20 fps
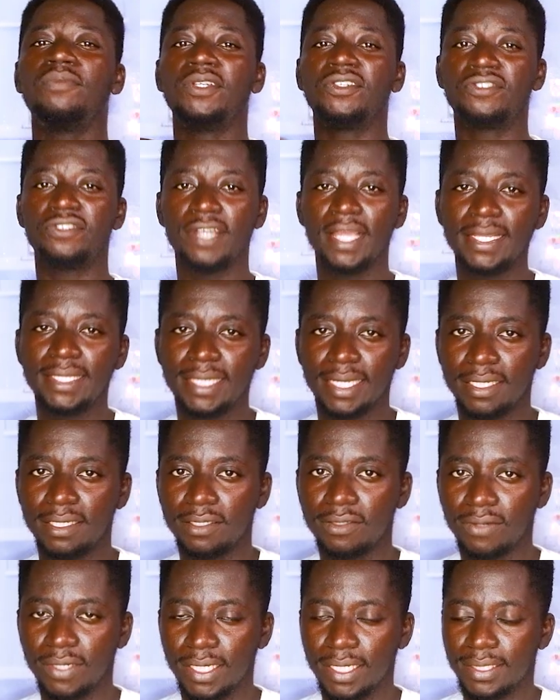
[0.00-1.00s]
be created.
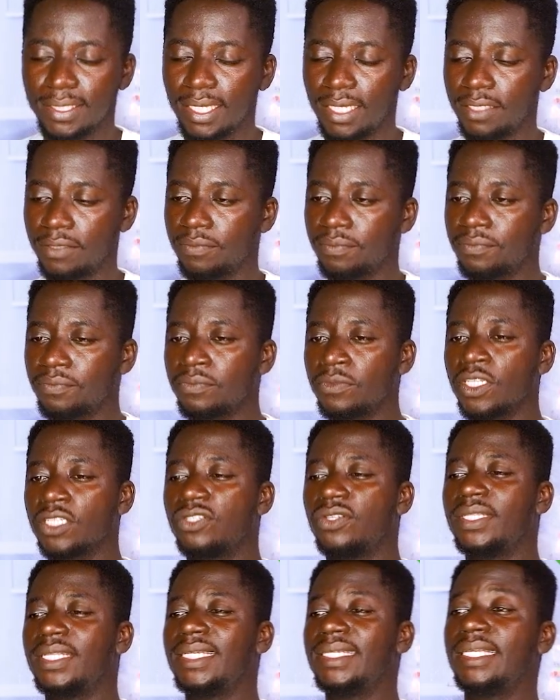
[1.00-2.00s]
You understand?
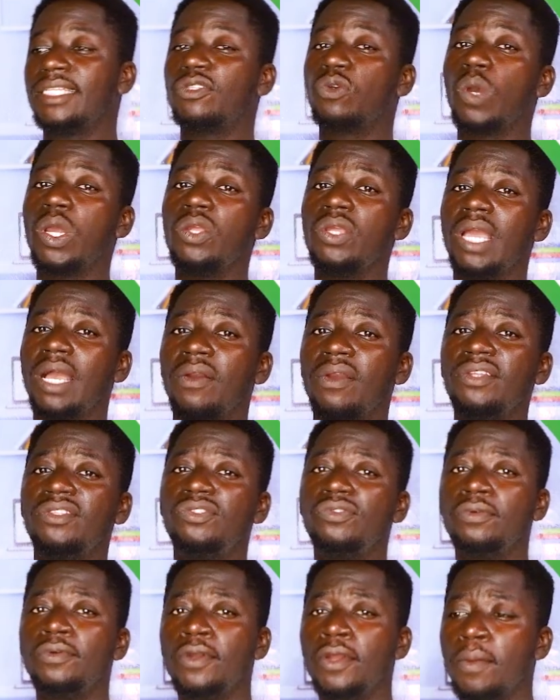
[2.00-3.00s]
So this is where you are going
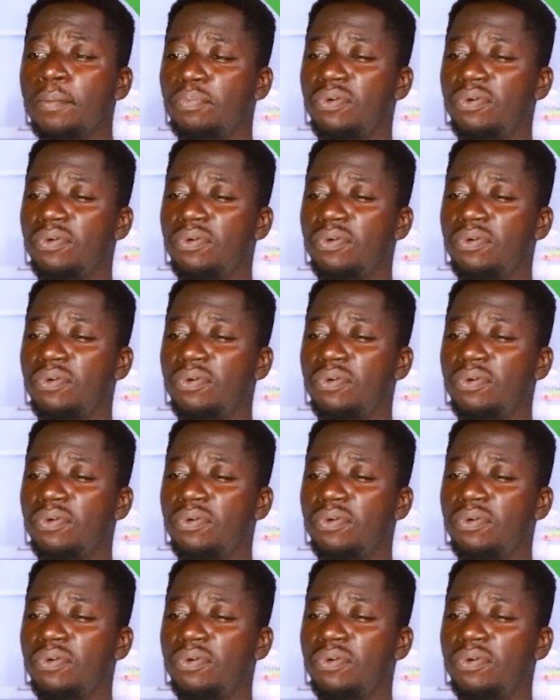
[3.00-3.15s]
to